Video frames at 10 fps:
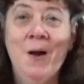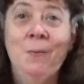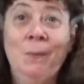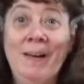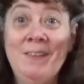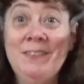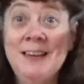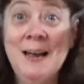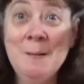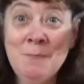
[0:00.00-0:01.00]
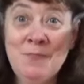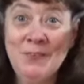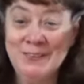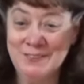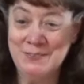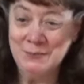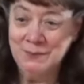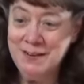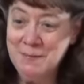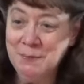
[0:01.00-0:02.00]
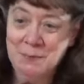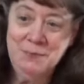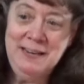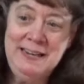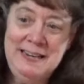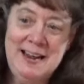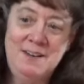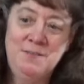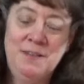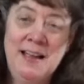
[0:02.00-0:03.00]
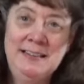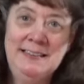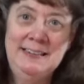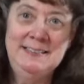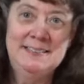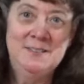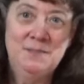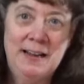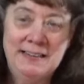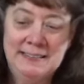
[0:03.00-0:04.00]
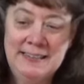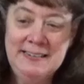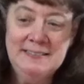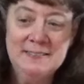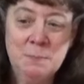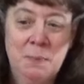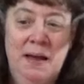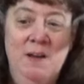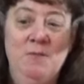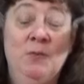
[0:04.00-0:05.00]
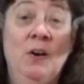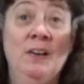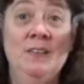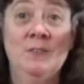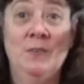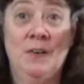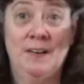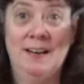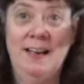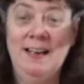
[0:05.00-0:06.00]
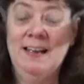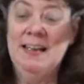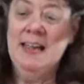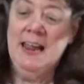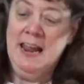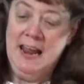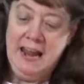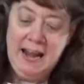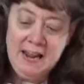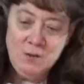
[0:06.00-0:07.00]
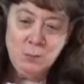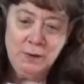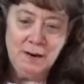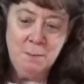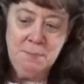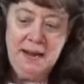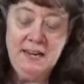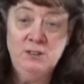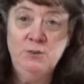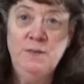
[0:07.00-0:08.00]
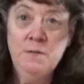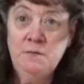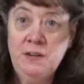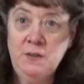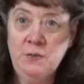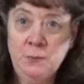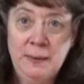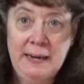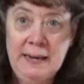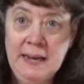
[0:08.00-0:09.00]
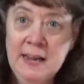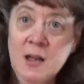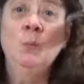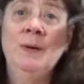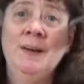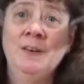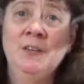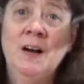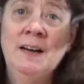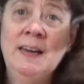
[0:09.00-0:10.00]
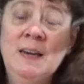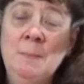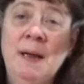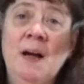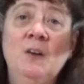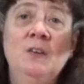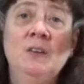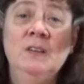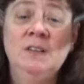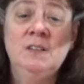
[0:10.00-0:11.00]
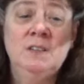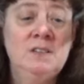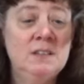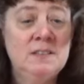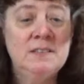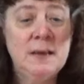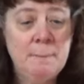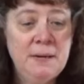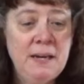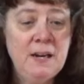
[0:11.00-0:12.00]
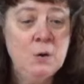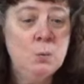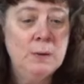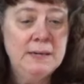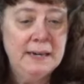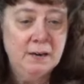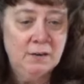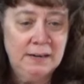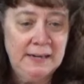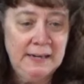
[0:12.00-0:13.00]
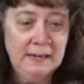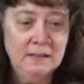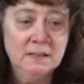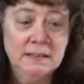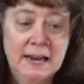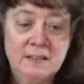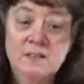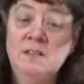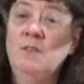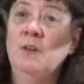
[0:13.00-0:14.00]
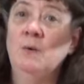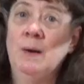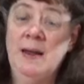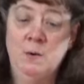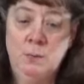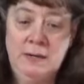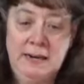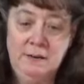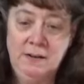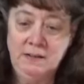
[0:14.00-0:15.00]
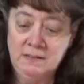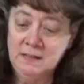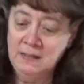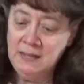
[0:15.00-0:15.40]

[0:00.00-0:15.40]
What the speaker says: Well, time for a story. We're reading out of Violins and Violinists by Franz Varga, and we're on page 53. We are talking about Giuseppe Guarneri, the last of the great Guarneris.